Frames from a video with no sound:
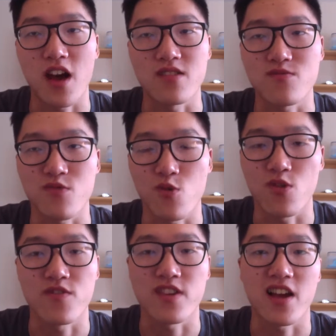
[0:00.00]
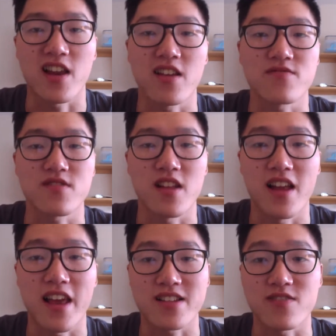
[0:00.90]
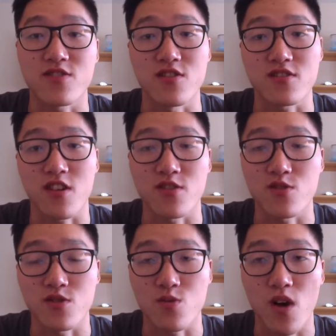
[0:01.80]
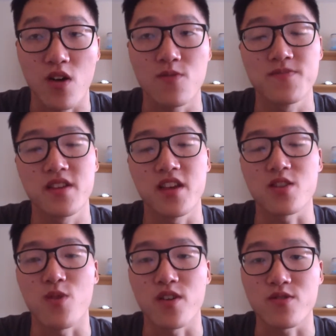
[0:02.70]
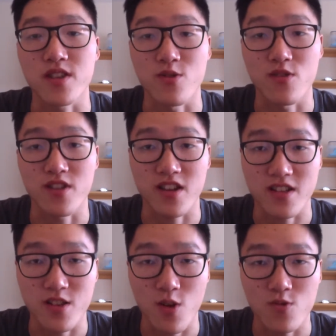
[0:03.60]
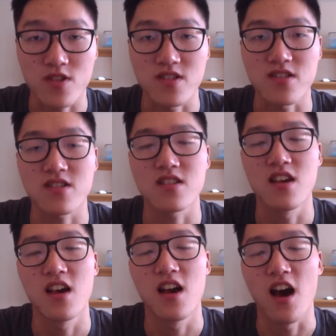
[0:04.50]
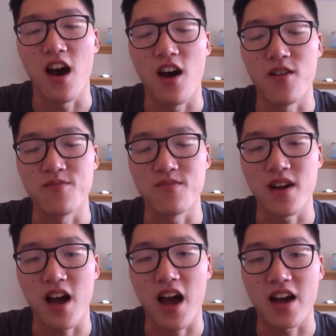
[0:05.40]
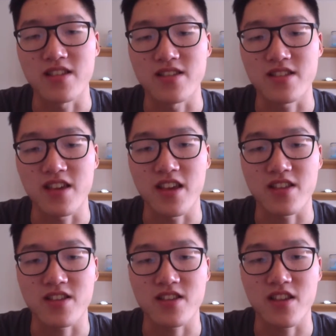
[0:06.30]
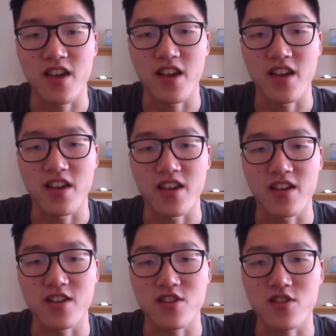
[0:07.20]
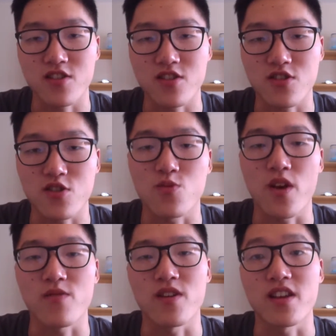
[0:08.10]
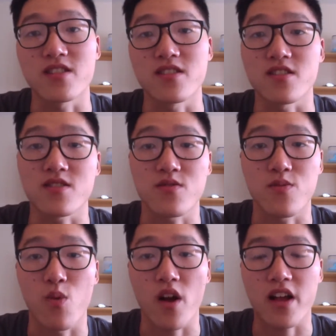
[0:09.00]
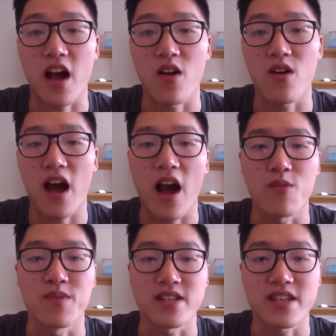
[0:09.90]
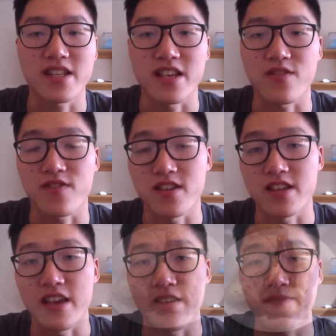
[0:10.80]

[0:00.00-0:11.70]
and all of the elective students go to as well. It's where you'll see all of the consultants, and it's a good way really to just work out how busy it is for the day.